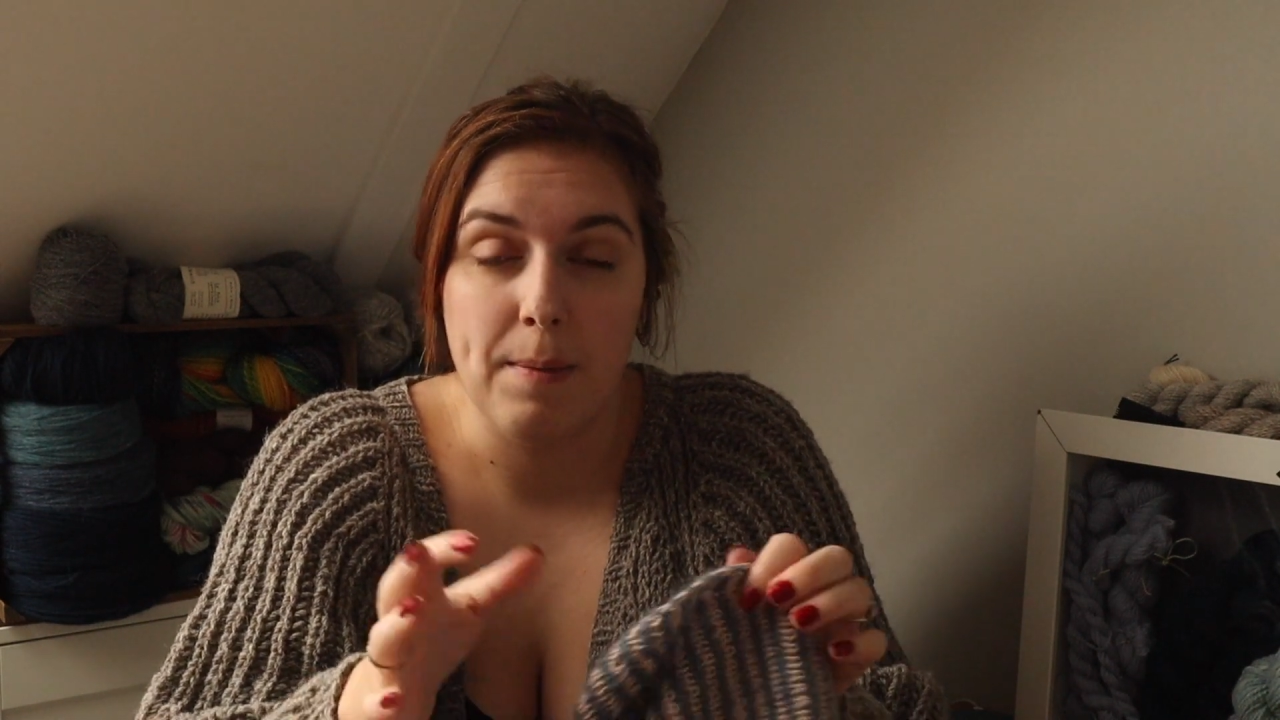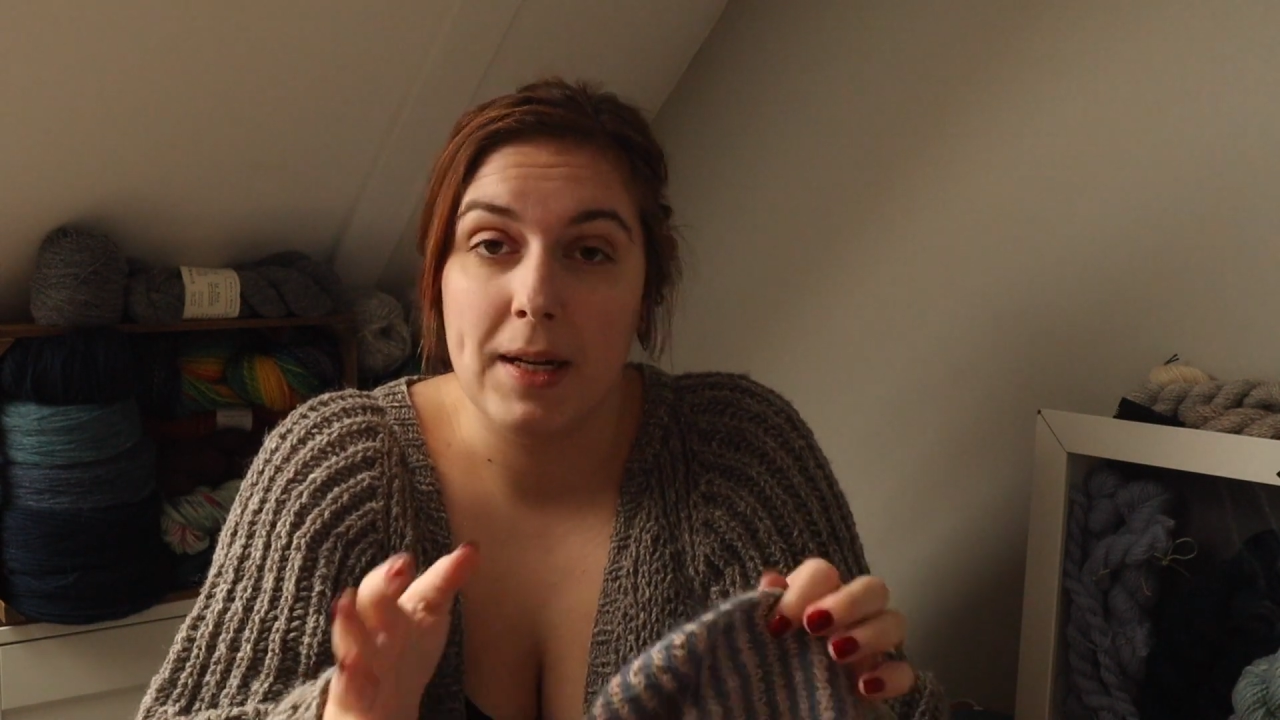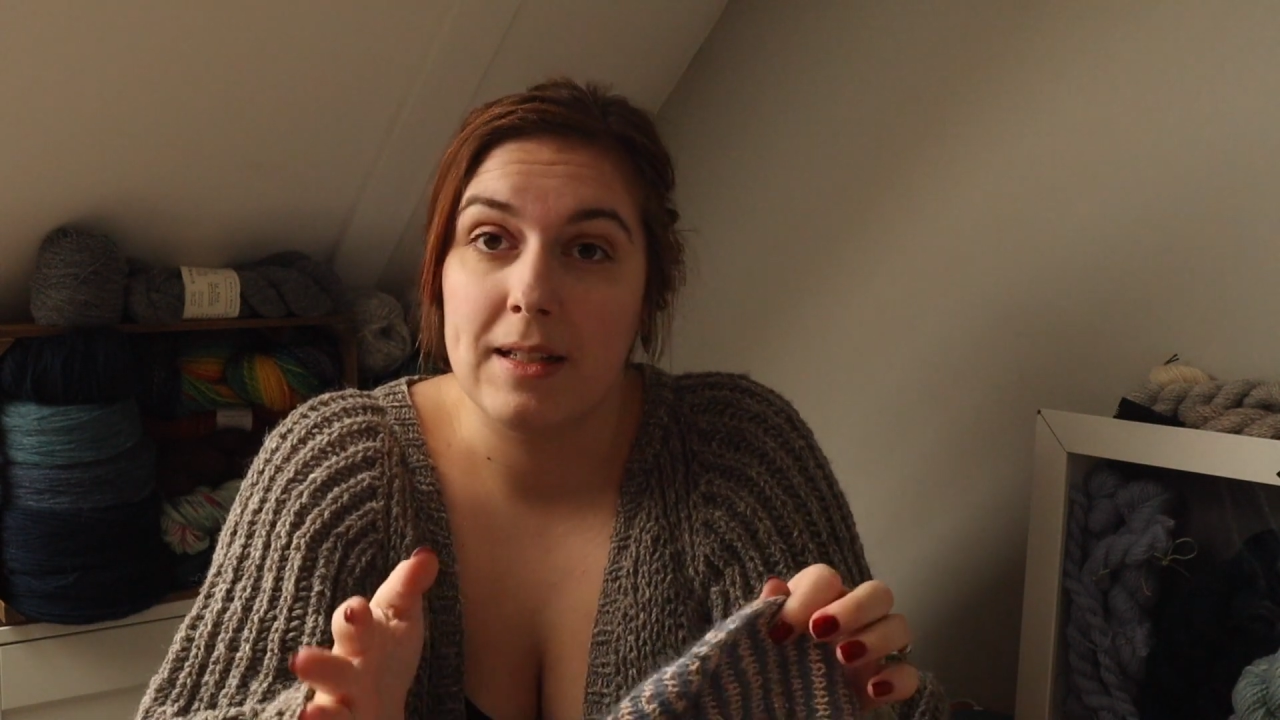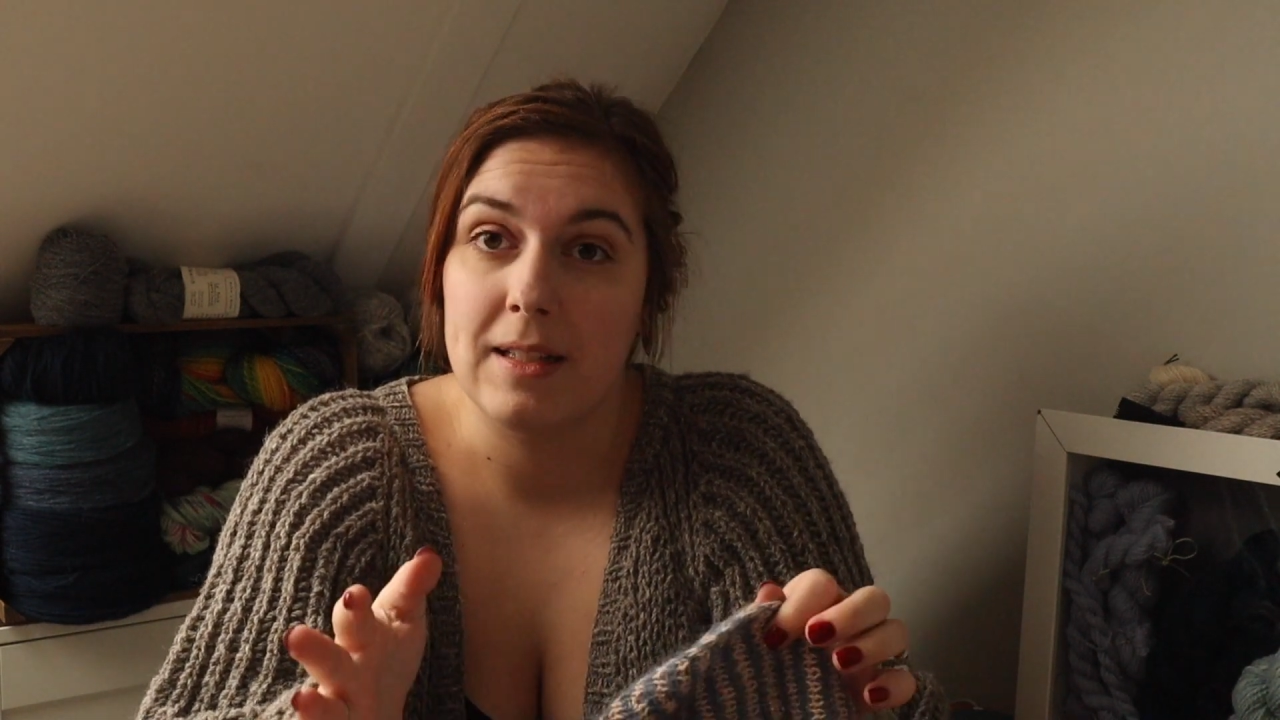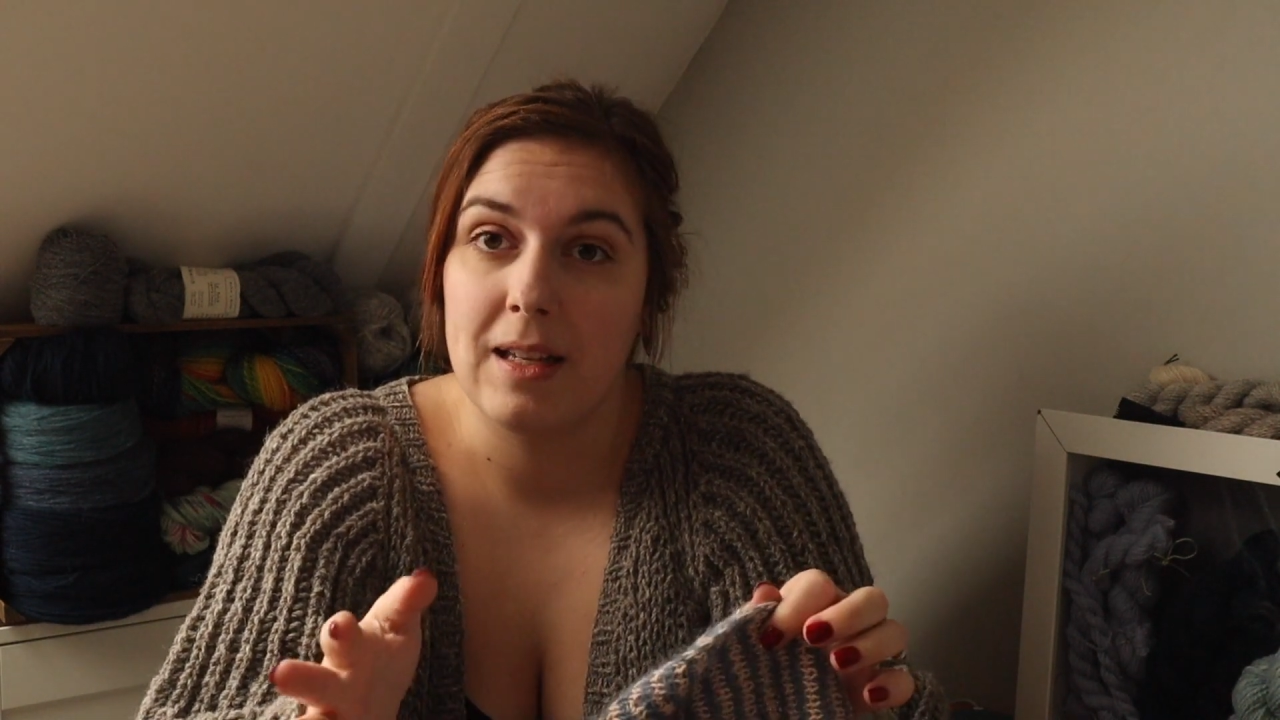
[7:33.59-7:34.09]

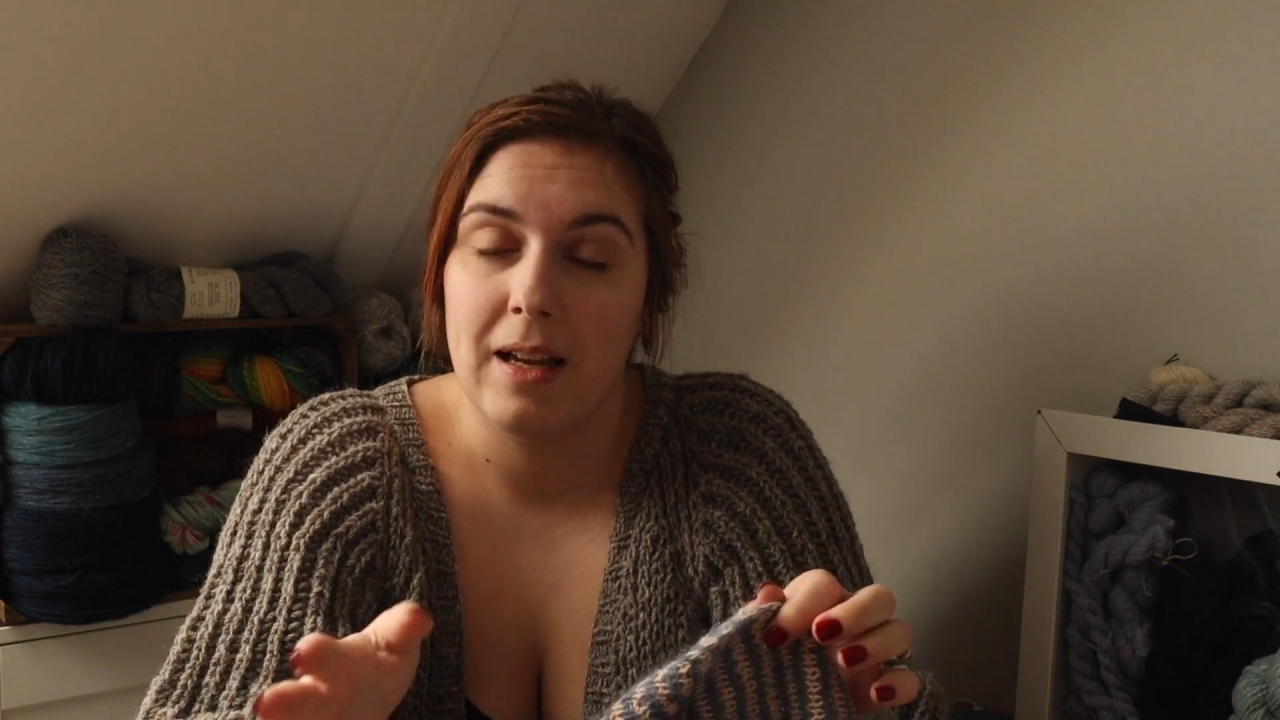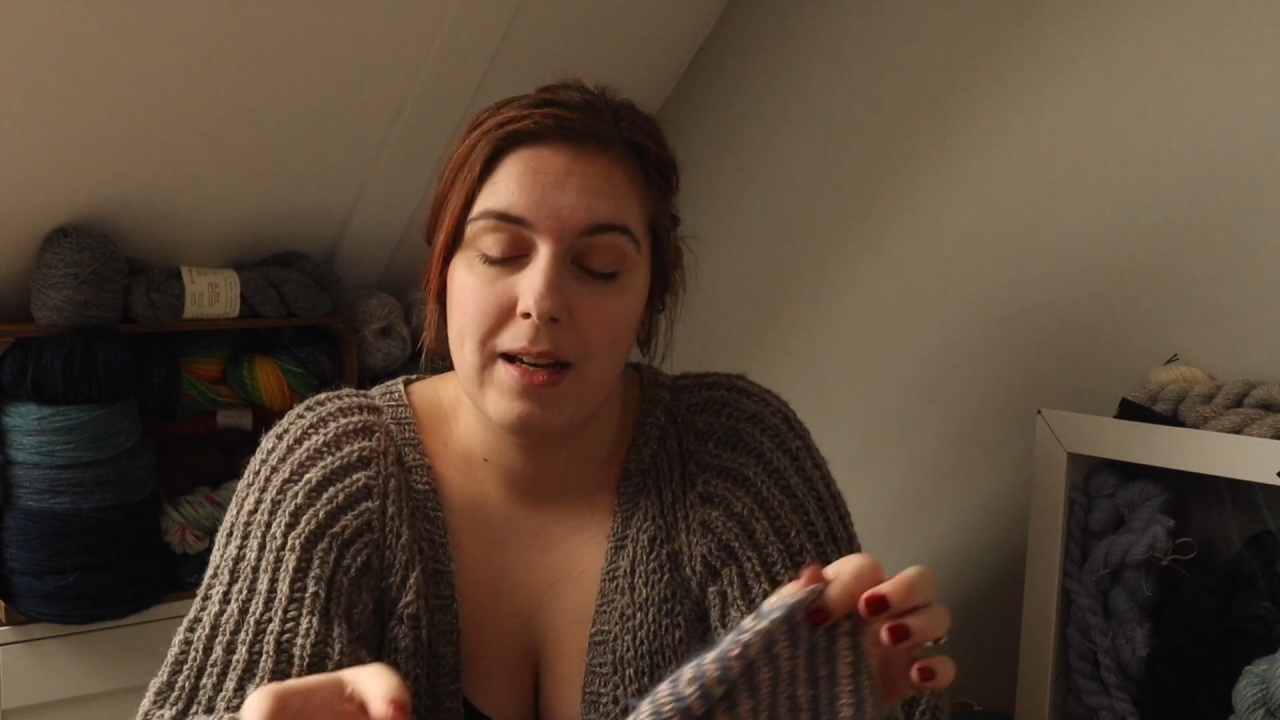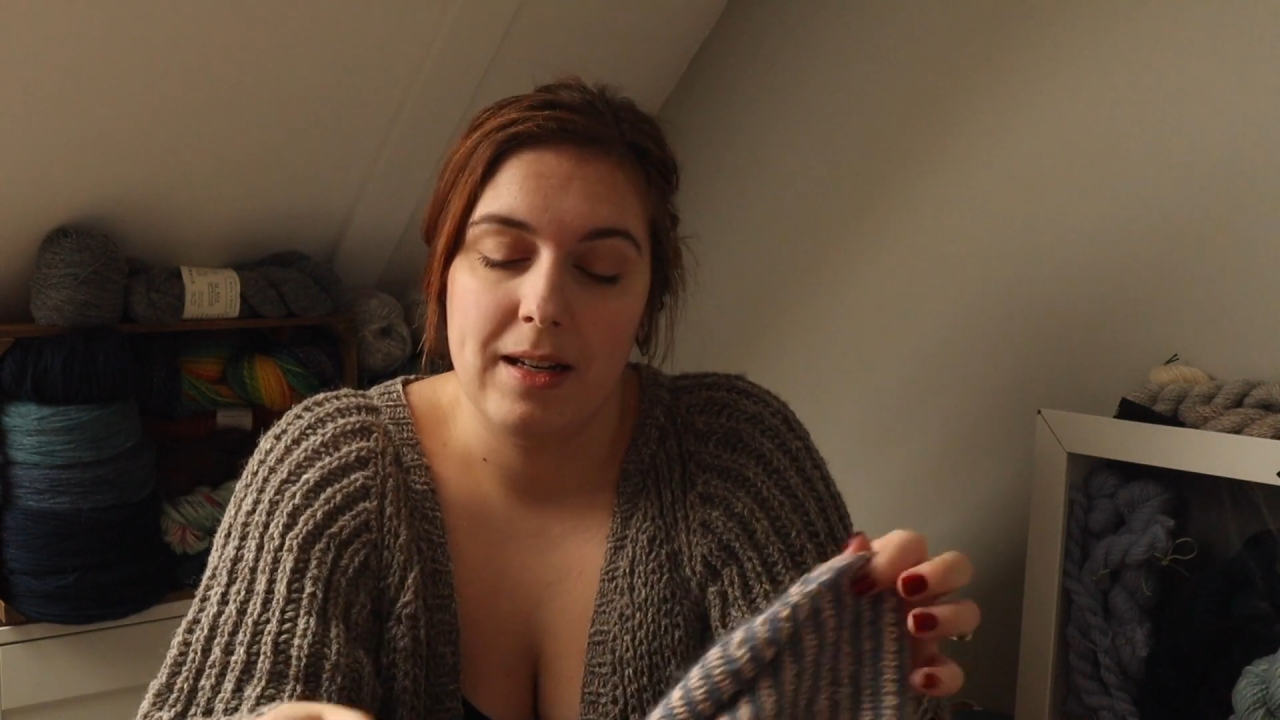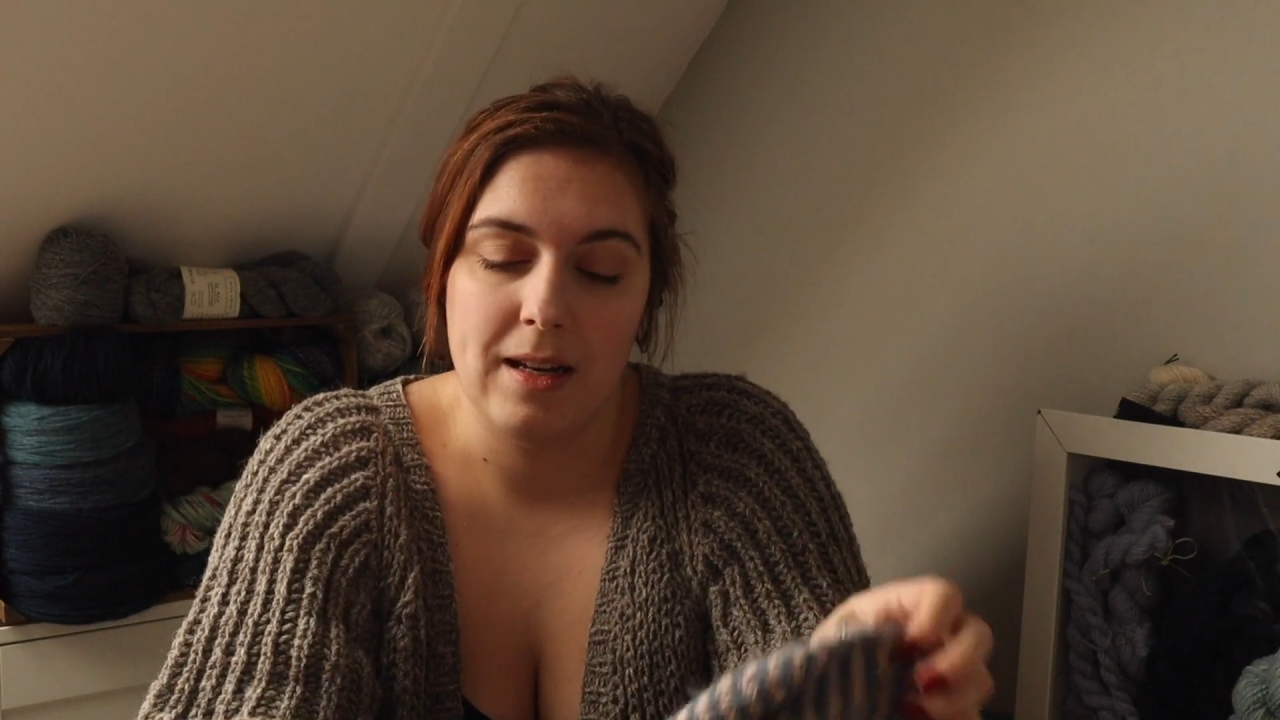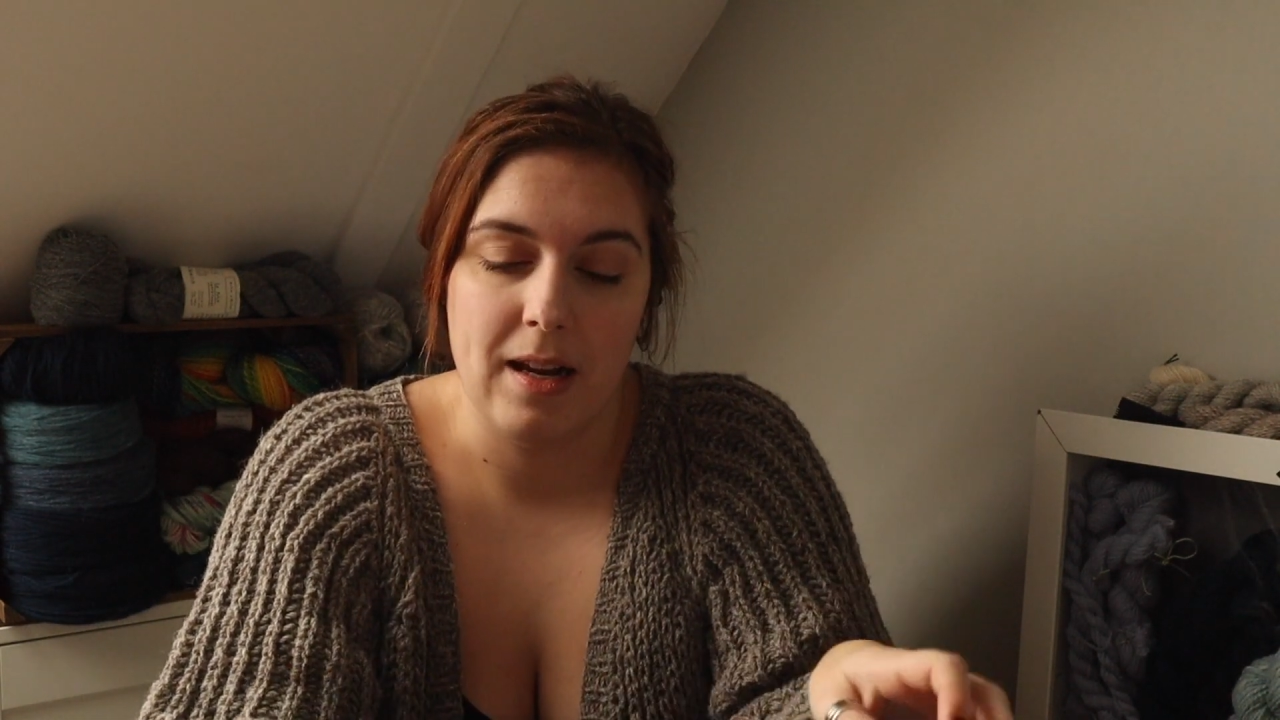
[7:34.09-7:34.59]
made a design